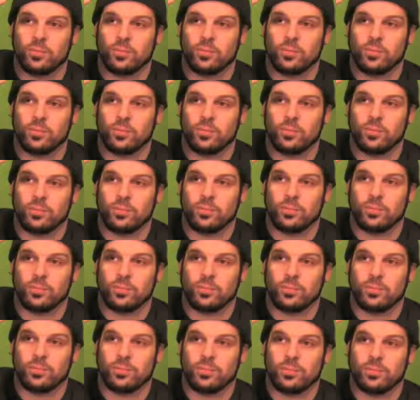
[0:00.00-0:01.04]

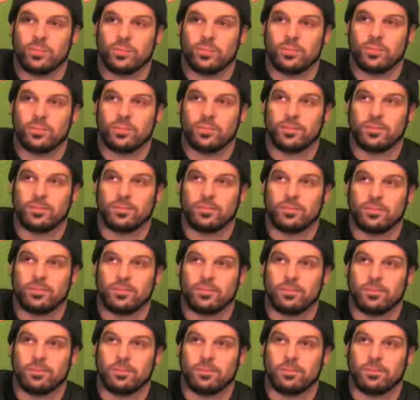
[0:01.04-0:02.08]

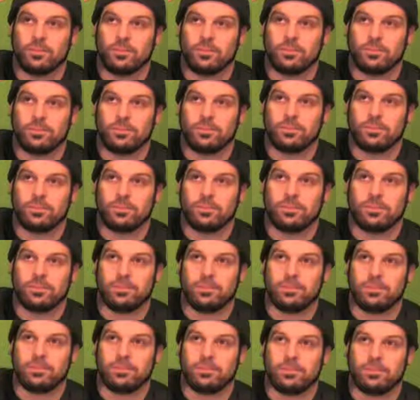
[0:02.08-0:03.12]
[no speech]